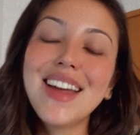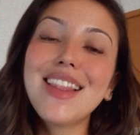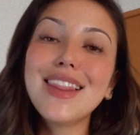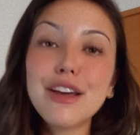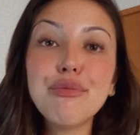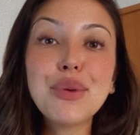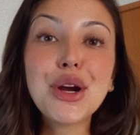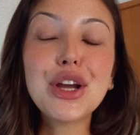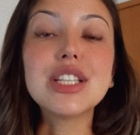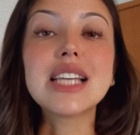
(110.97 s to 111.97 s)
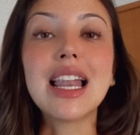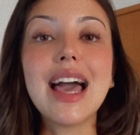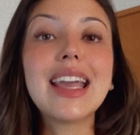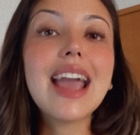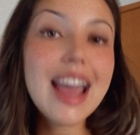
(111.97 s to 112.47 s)
Live is
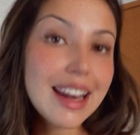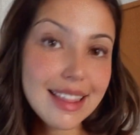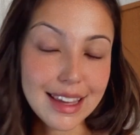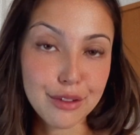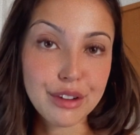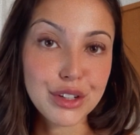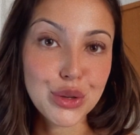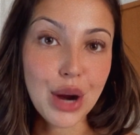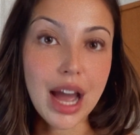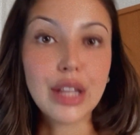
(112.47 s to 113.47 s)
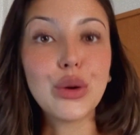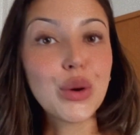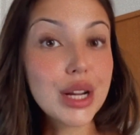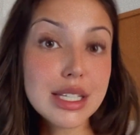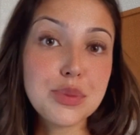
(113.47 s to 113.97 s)
unlike anything you've ever tried
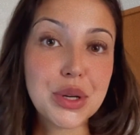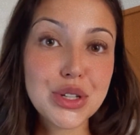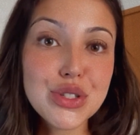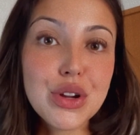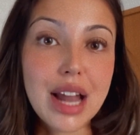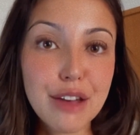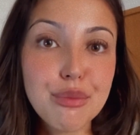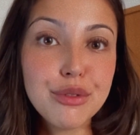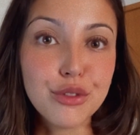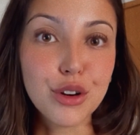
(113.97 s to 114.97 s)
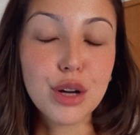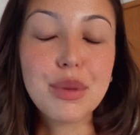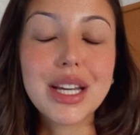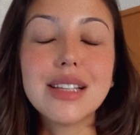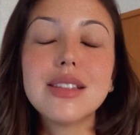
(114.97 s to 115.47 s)
or experienced in your life before
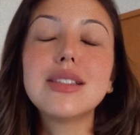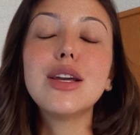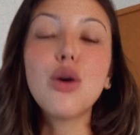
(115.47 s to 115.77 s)
because it's the